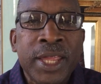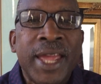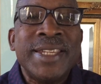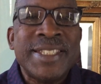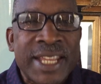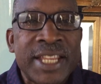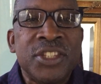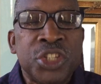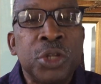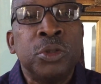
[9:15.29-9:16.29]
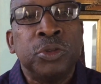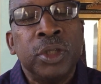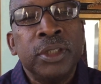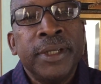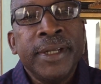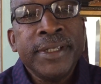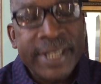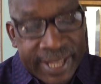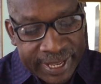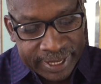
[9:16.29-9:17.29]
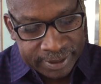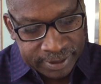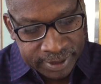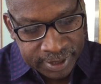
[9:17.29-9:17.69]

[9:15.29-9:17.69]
He had 10 children, 10.